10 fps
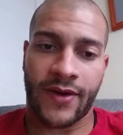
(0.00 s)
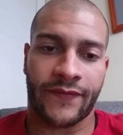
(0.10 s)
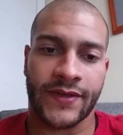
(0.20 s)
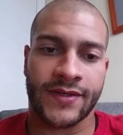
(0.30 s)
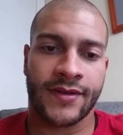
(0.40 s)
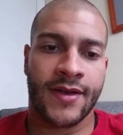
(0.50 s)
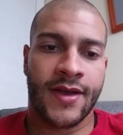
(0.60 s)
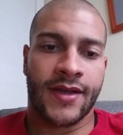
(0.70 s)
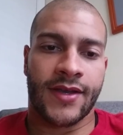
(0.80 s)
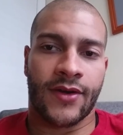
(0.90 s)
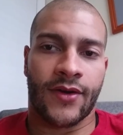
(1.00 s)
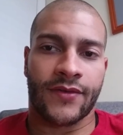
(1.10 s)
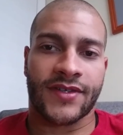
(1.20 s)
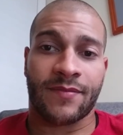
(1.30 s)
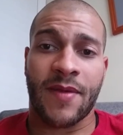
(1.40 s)
preference.
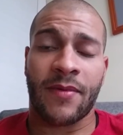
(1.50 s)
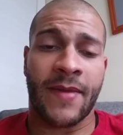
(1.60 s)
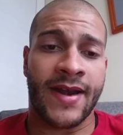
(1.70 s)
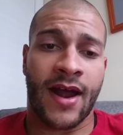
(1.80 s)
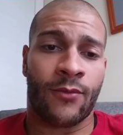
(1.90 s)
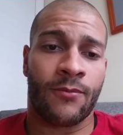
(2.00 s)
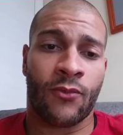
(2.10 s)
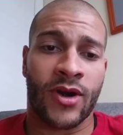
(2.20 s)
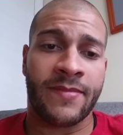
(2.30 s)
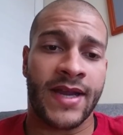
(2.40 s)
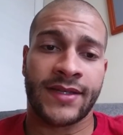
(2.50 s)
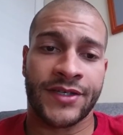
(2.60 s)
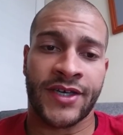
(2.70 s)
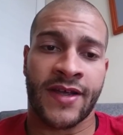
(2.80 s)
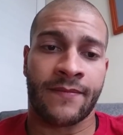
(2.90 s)
Some people may not want to be in the
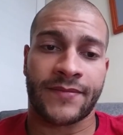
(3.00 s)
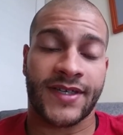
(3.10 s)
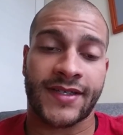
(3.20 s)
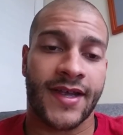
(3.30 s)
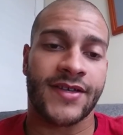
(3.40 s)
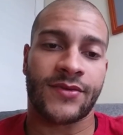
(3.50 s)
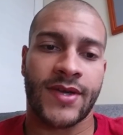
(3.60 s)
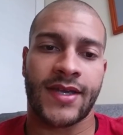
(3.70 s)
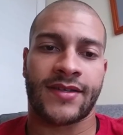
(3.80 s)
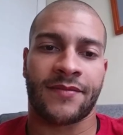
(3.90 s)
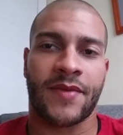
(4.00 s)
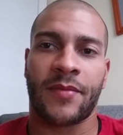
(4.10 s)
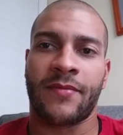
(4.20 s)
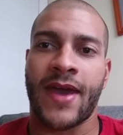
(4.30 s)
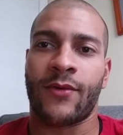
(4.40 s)
gym 6 days a week. Some
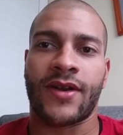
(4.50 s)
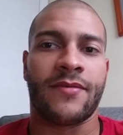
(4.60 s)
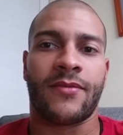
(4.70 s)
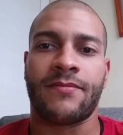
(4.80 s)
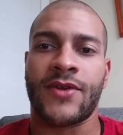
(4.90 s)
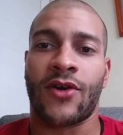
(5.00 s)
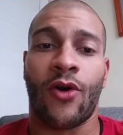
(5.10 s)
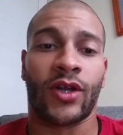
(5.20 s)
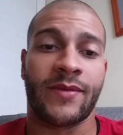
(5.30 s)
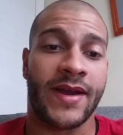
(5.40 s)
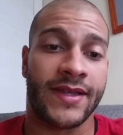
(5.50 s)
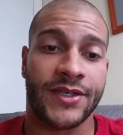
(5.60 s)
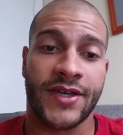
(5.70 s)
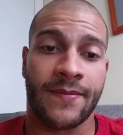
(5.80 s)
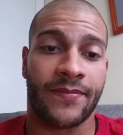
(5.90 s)
people may want to, only be in the
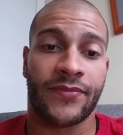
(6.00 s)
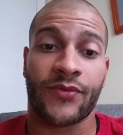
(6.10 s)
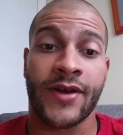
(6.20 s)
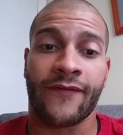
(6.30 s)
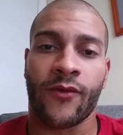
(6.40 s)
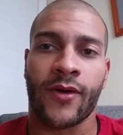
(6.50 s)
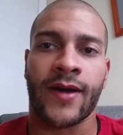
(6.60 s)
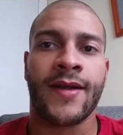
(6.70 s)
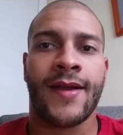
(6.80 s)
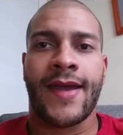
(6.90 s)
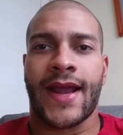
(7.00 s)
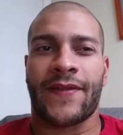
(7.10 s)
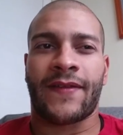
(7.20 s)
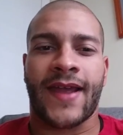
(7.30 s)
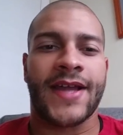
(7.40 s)
gym 3 or 4. And I
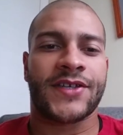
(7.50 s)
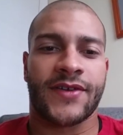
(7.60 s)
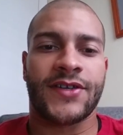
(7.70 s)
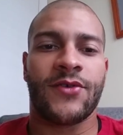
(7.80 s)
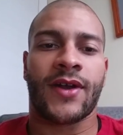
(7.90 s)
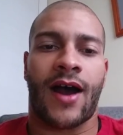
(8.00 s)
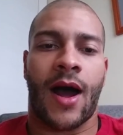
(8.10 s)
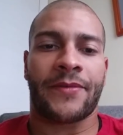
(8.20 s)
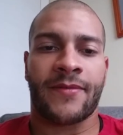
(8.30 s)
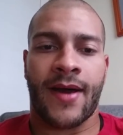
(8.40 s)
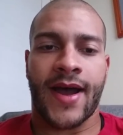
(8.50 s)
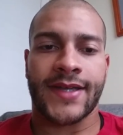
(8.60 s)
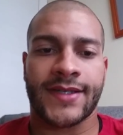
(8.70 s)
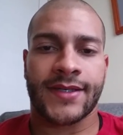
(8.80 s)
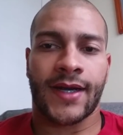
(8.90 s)
think the answer is you can
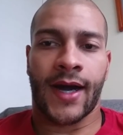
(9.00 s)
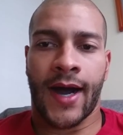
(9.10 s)
optimize